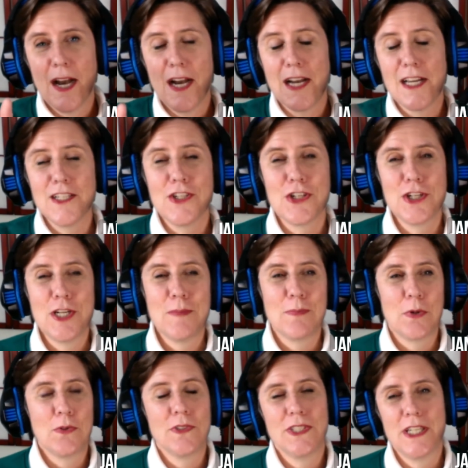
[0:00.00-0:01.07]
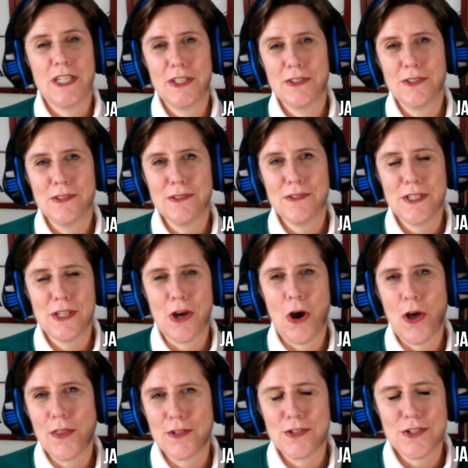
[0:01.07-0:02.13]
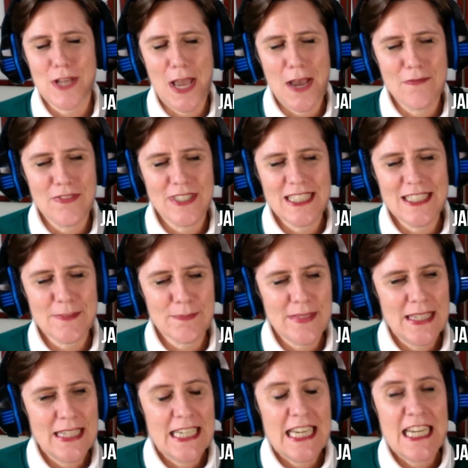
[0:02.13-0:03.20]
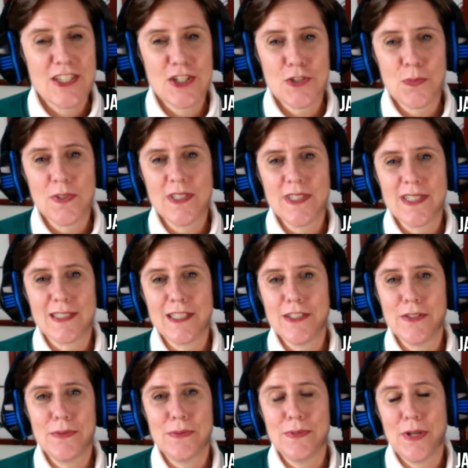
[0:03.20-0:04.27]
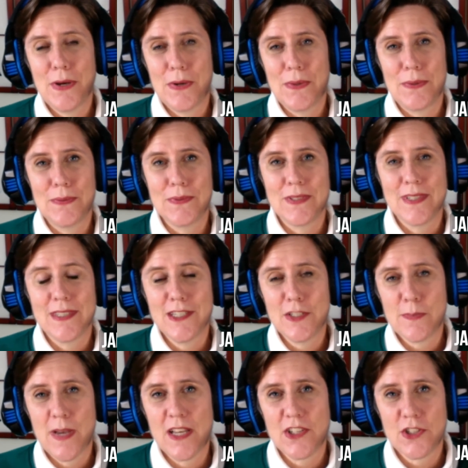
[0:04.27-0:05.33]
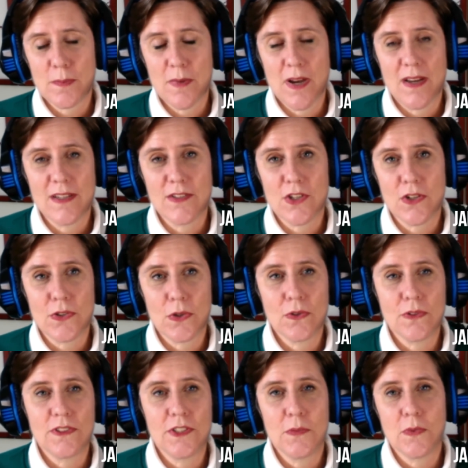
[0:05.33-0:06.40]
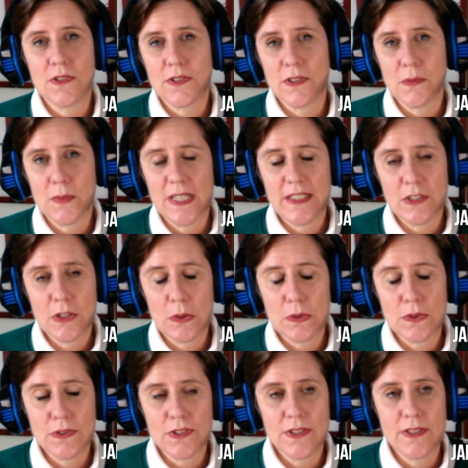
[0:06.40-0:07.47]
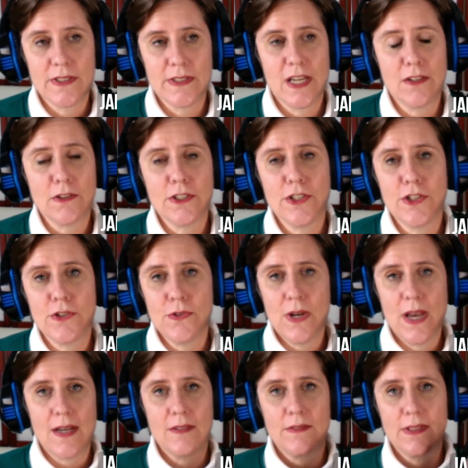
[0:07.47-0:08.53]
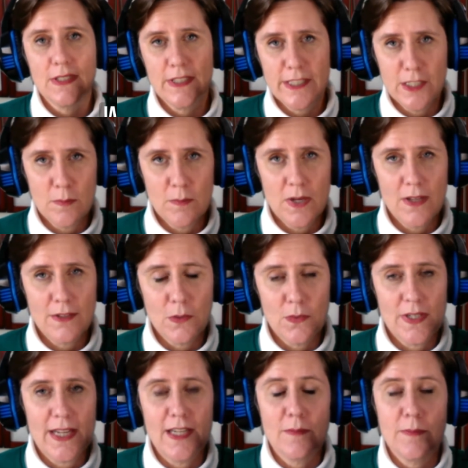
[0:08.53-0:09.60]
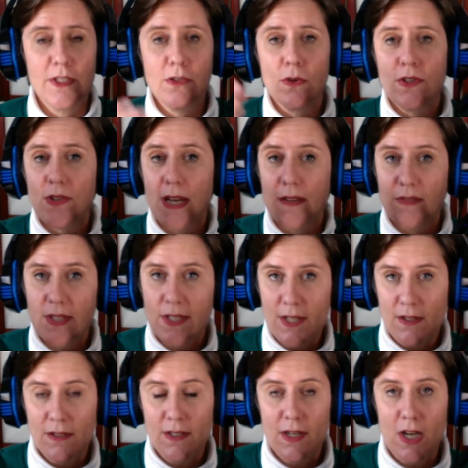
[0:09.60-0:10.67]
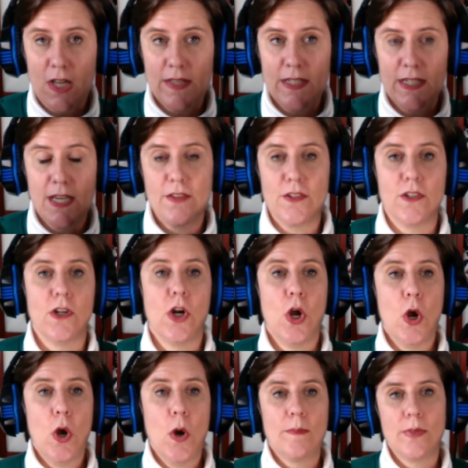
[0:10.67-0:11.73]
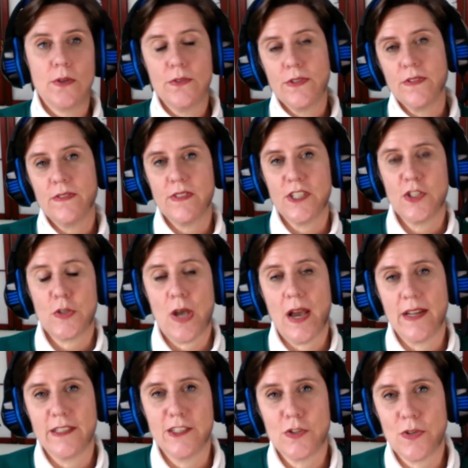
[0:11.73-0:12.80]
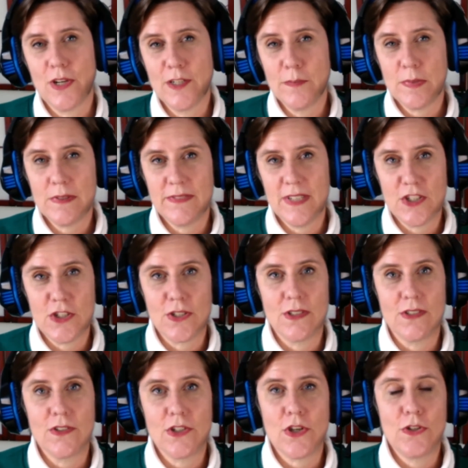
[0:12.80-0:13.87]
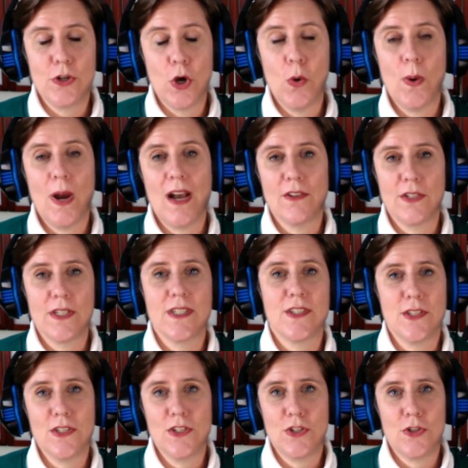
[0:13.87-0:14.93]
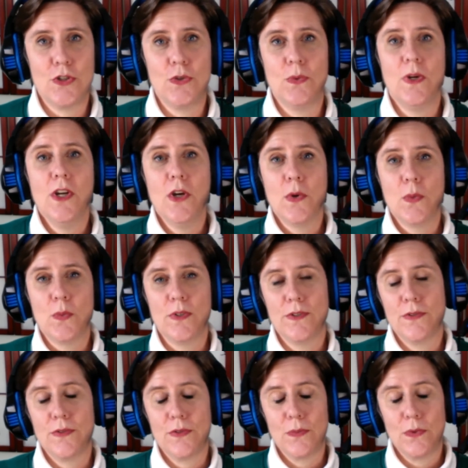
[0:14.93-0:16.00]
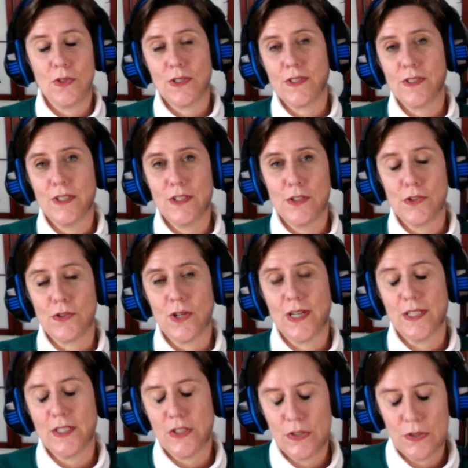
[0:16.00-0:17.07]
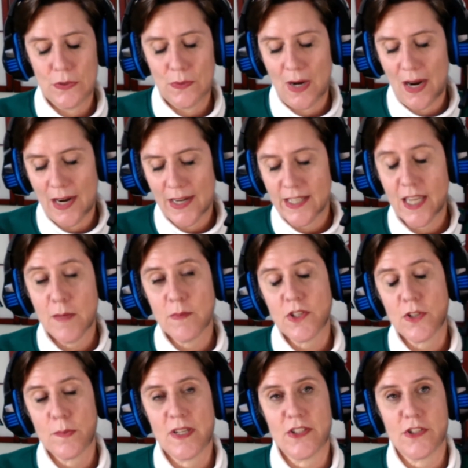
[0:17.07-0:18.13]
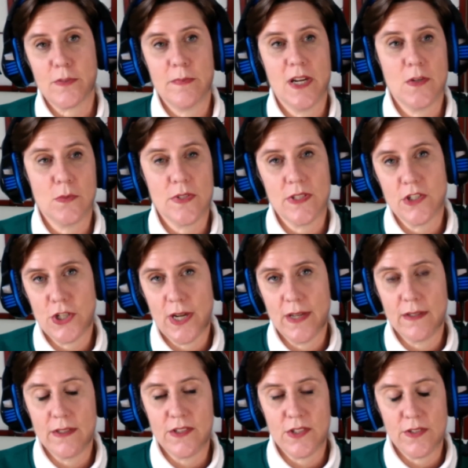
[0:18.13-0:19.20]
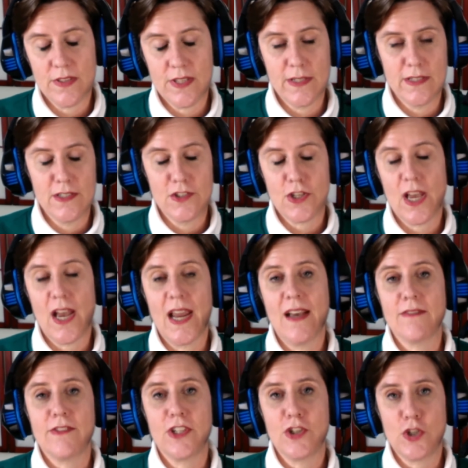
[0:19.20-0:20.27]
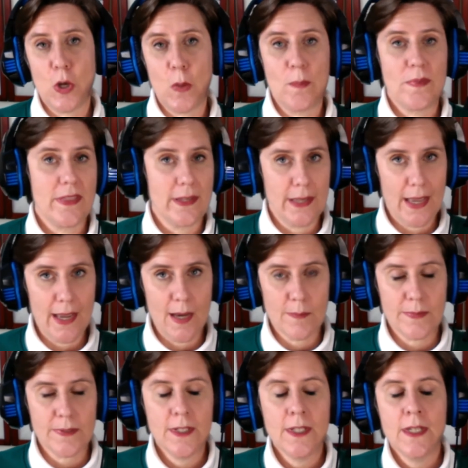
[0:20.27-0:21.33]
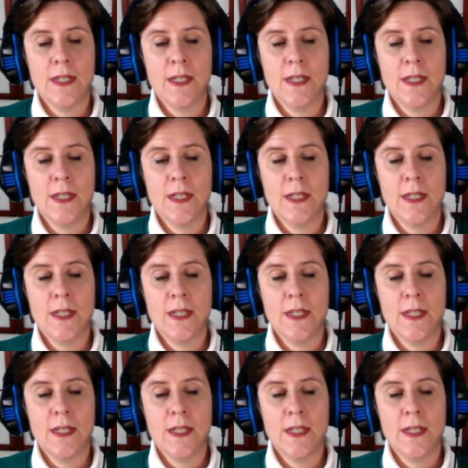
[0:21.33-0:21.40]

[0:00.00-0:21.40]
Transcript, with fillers: Hi, Janine Bolon here, the author's advocate. Just wanted to let you know that these masterminds are totally worth their weight in gold. Not only do you have Liam on the one hand, but you also have Sarah on the other. Both of these highly trained professionals know how to assist you with the work that you're trying to do. I came to the mastermind with a challenge that is, I have to jump the gap.